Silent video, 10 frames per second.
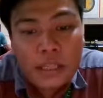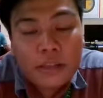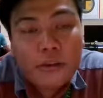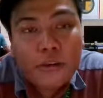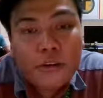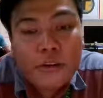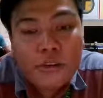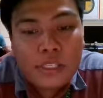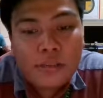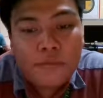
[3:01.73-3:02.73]

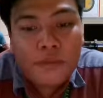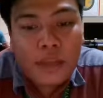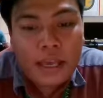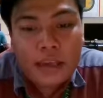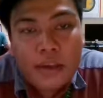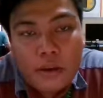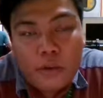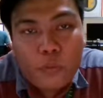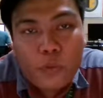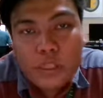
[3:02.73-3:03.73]
Coriolis effect,
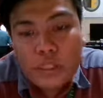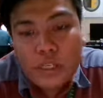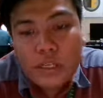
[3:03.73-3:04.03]
which